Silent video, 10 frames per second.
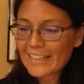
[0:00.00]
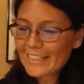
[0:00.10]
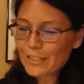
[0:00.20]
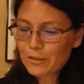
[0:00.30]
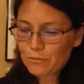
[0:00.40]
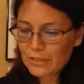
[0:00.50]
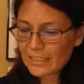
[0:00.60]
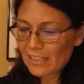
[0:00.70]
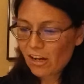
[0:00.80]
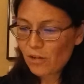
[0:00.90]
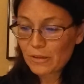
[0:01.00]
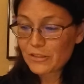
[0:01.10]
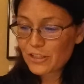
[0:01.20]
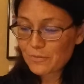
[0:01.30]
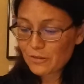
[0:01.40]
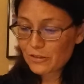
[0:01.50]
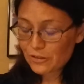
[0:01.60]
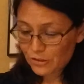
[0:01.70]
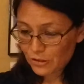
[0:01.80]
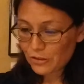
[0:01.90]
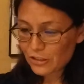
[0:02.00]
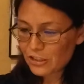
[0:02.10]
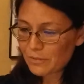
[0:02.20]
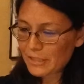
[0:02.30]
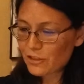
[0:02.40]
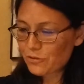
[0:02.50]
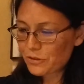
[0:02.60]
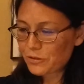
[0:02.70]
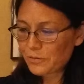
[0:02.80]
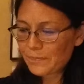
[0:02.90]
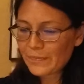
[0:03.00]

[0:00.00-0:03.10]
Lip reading: He's really almost too good to be true.